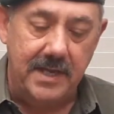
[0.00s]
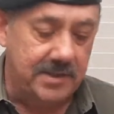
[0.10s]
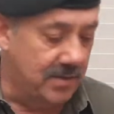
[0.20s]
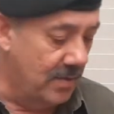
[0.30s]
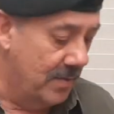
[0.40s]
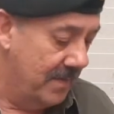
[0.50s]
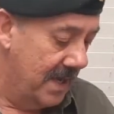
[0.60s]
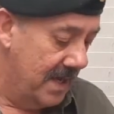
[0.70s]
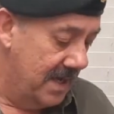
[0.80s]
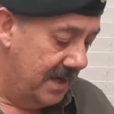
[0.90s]
So
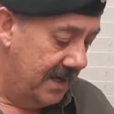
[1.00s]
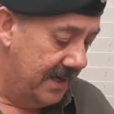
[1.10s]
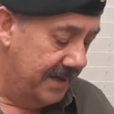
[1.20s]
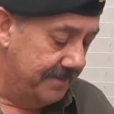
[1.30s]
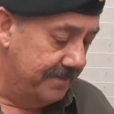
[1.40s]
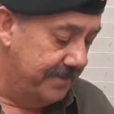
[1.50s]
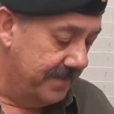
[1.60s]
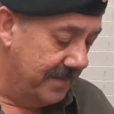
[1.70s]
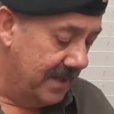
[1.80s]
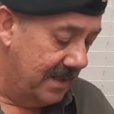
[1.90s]

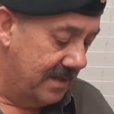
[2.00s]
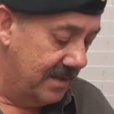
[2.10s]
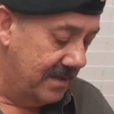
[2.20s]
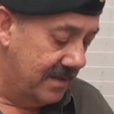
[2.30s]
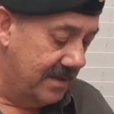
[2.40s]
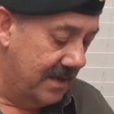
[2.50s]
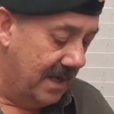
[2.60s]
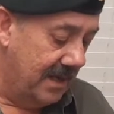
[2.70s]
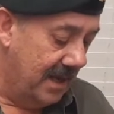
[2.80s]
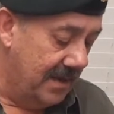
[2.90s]

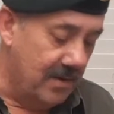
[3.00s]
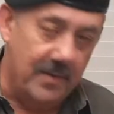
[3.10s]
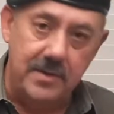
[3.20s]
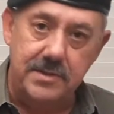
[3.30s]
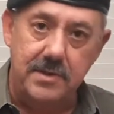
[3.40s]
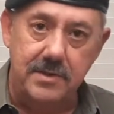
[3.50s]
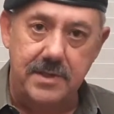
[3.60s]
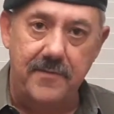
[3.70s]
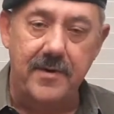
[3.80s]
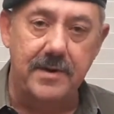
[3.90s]
I know there's
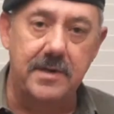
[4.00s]
different